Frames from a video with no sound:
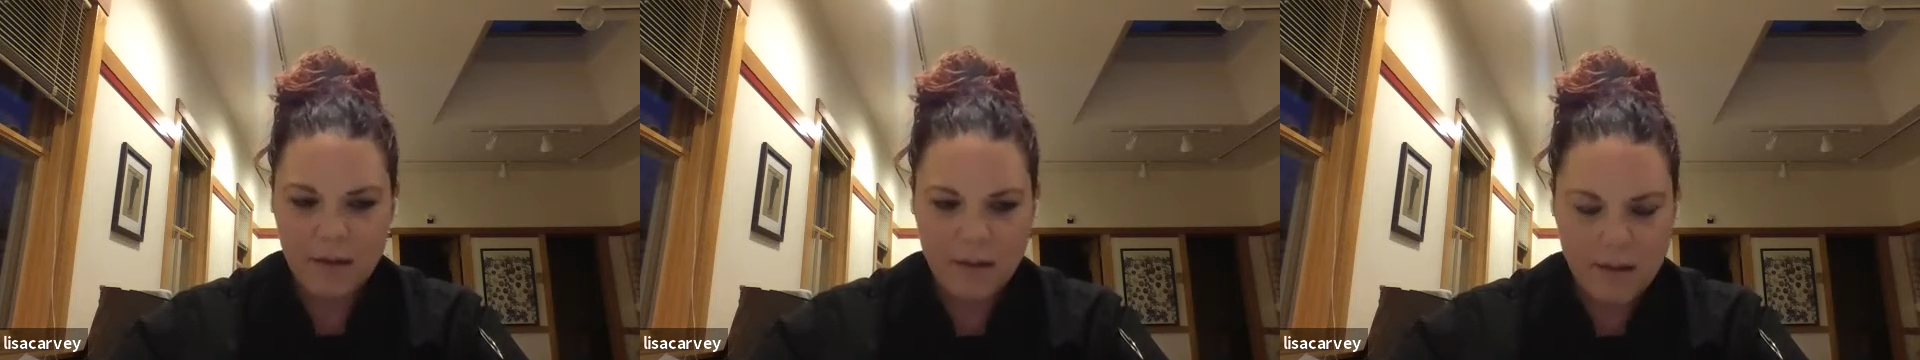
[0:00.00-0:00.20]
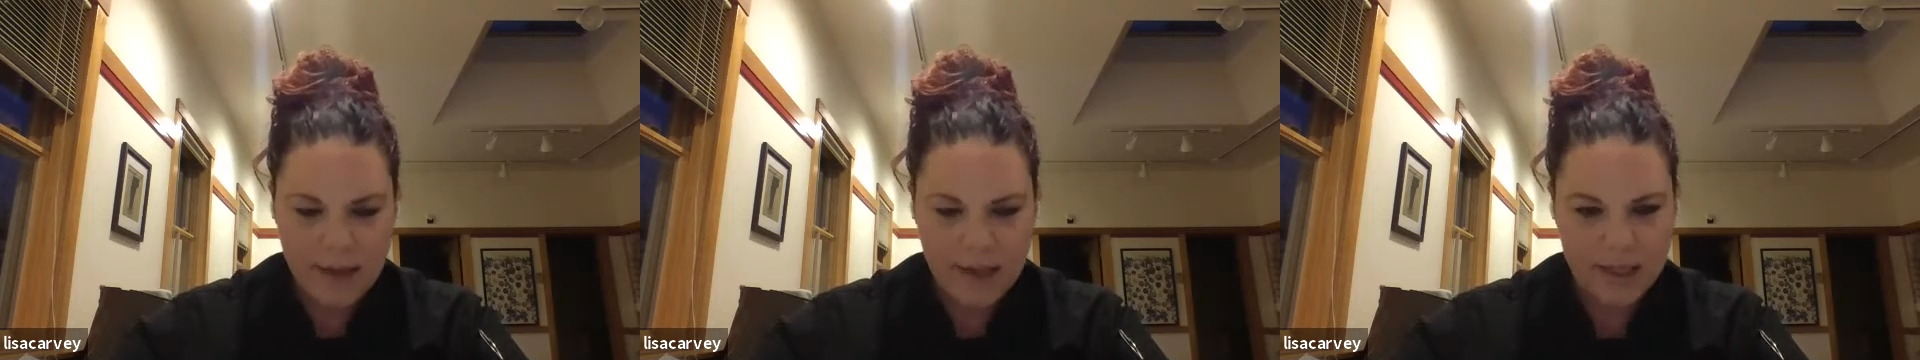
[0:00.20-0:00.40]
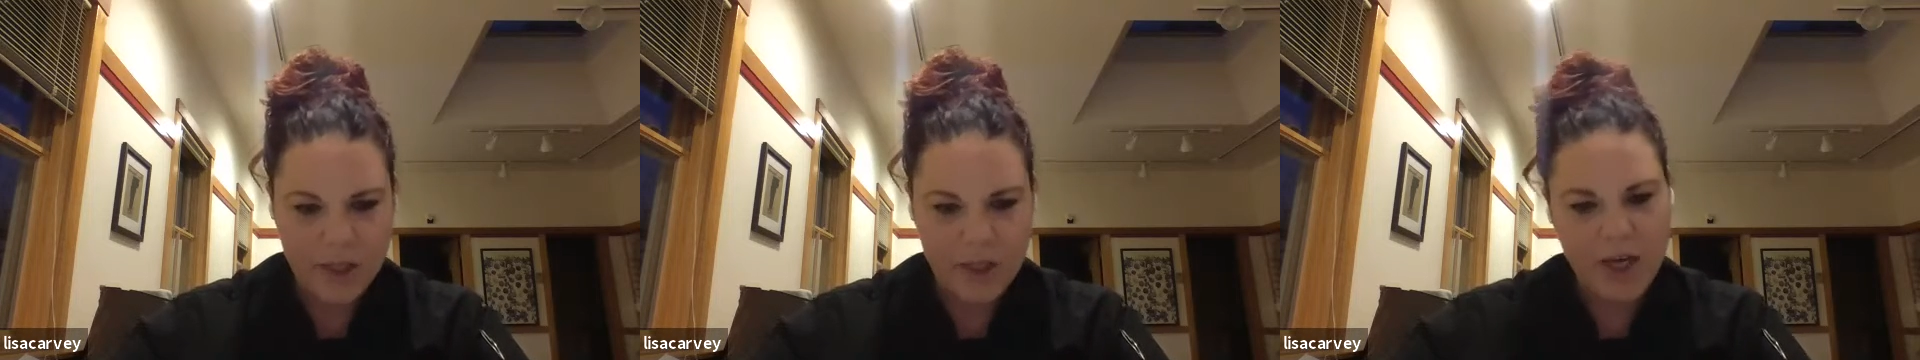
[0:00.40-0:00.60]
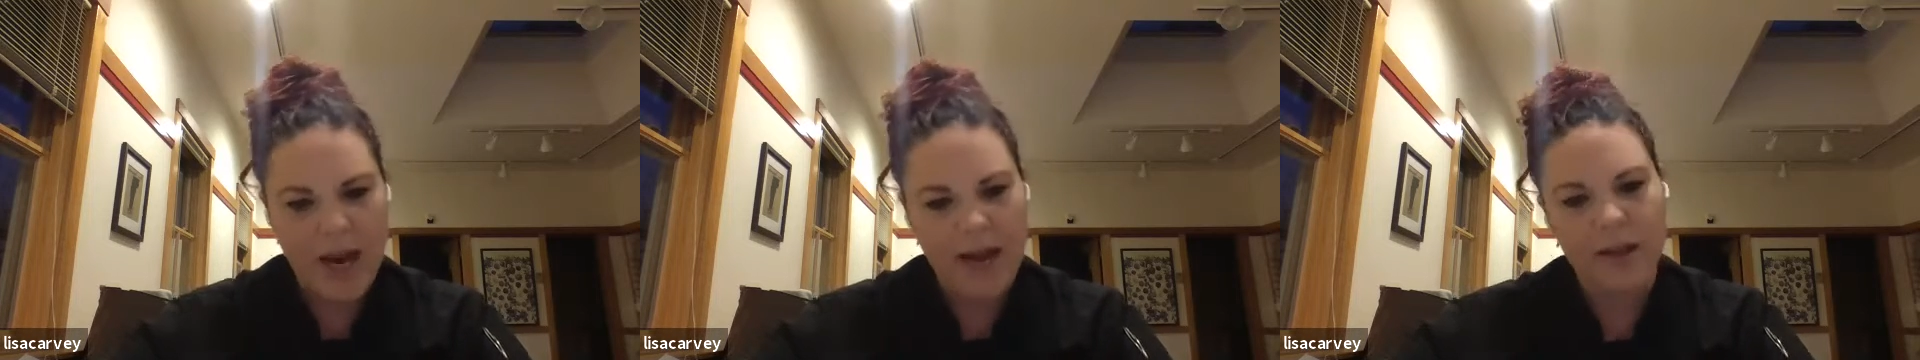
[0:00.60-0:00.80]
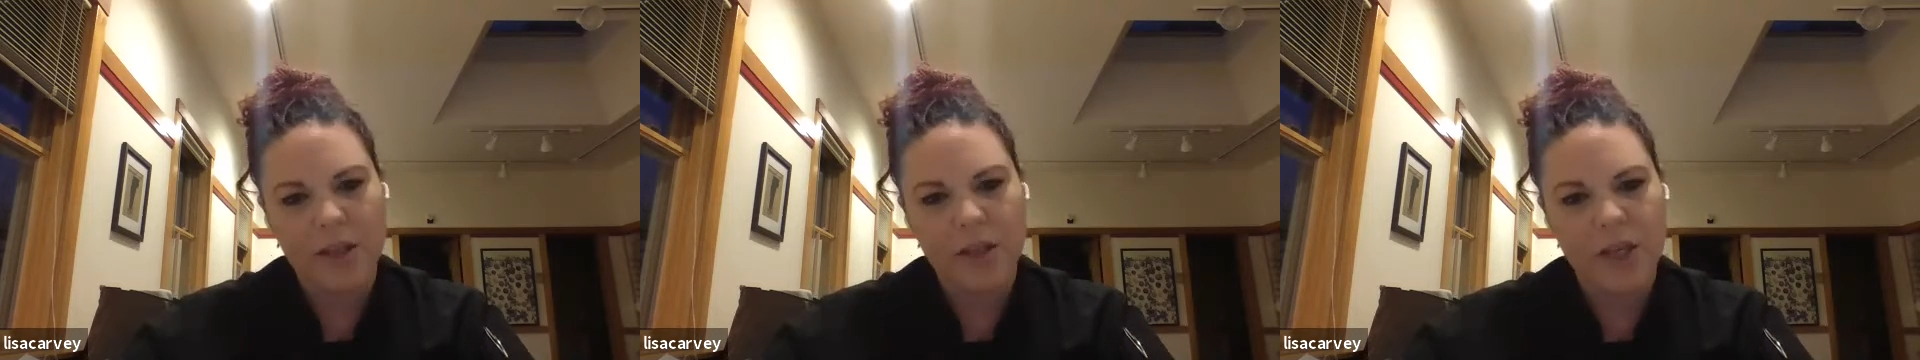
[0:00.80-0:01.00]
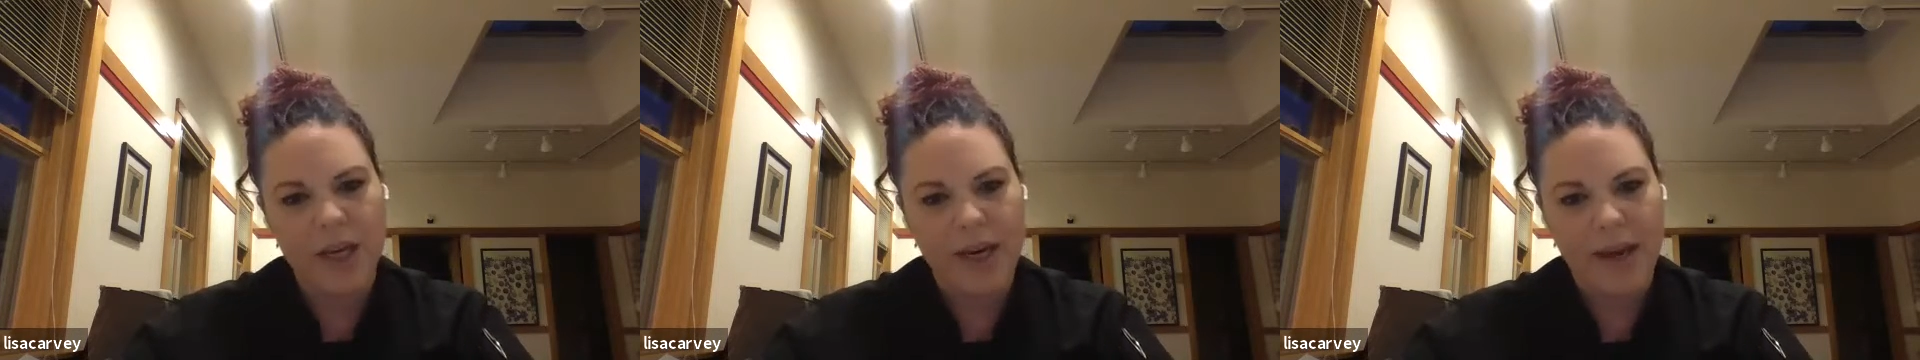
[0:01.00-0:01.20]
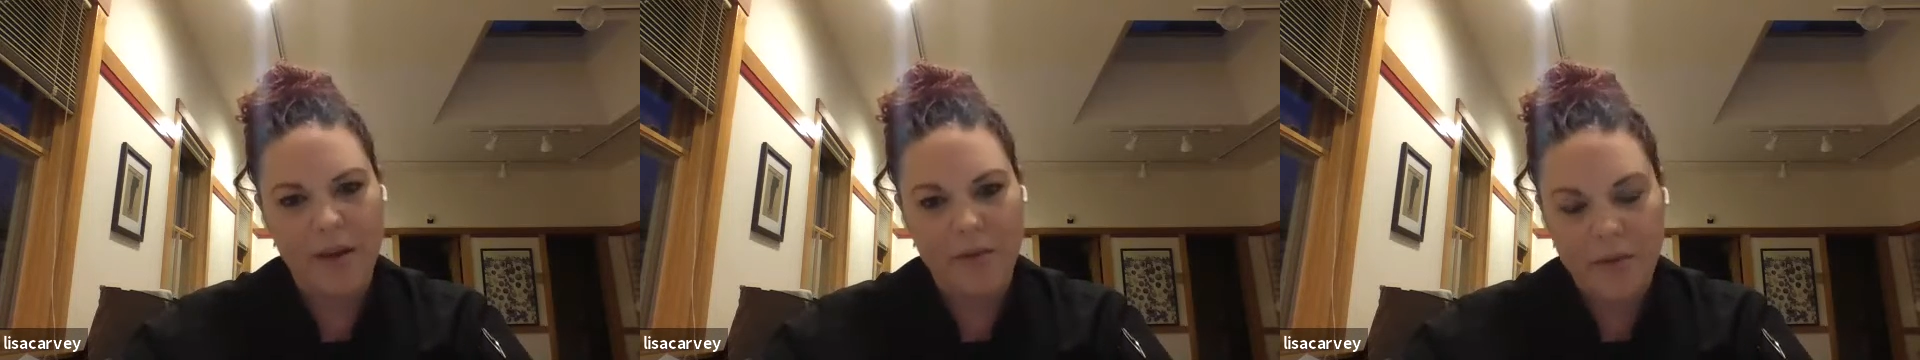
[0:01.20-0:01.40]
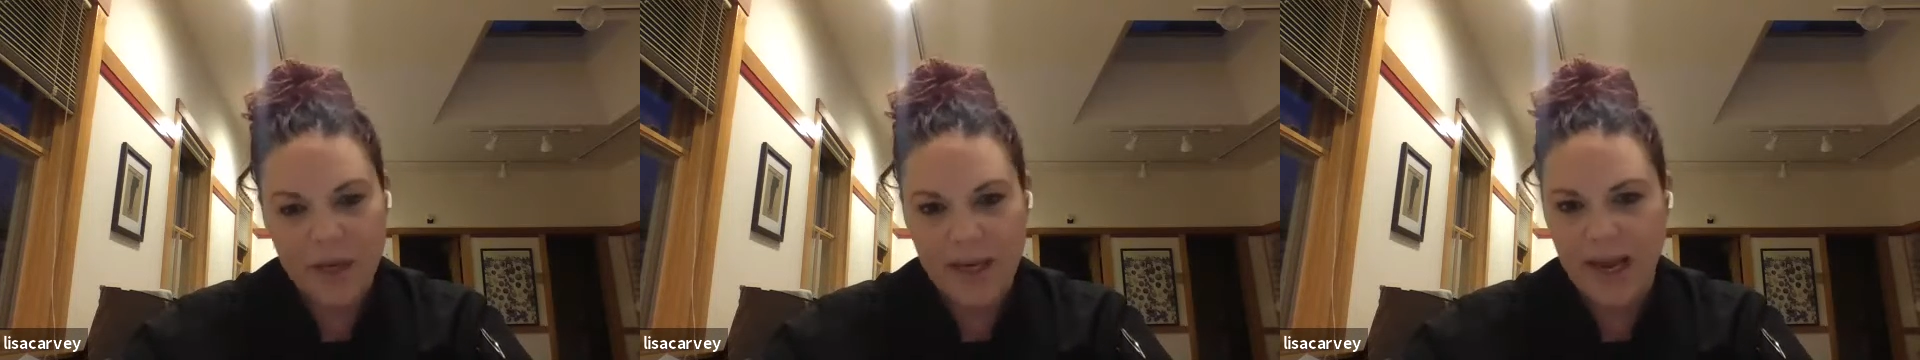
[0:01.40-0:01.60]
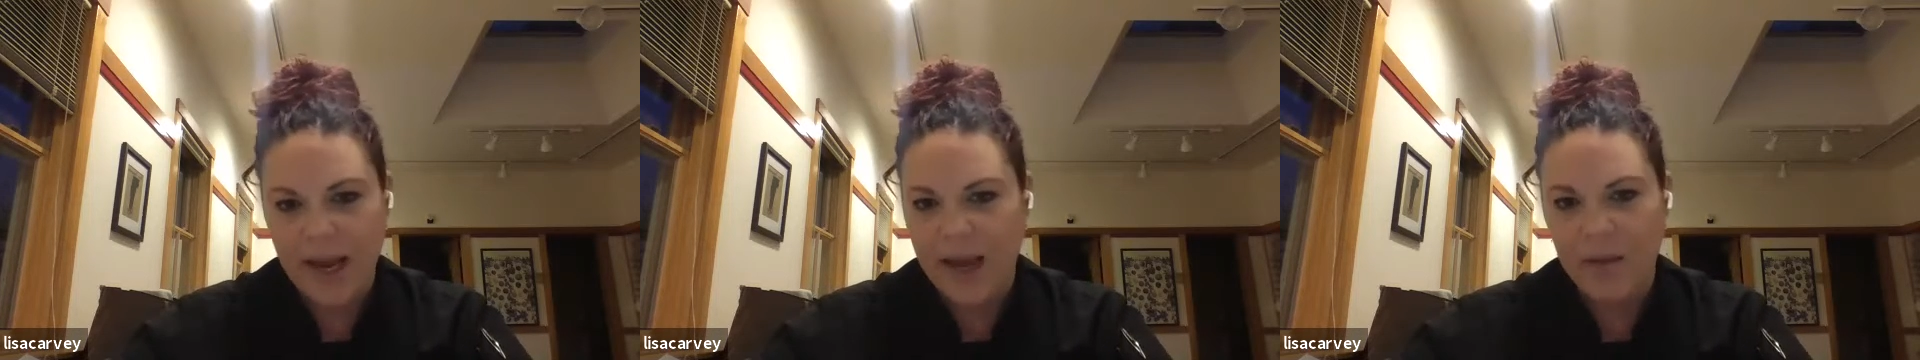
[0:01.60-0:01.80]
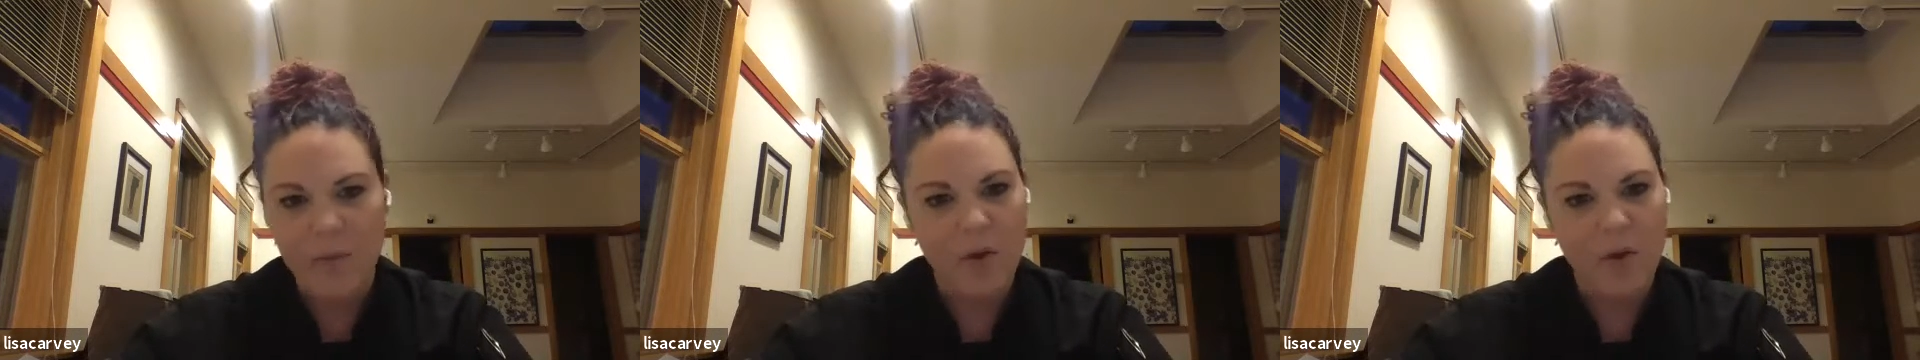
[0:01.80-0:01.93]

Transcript: this challenging every day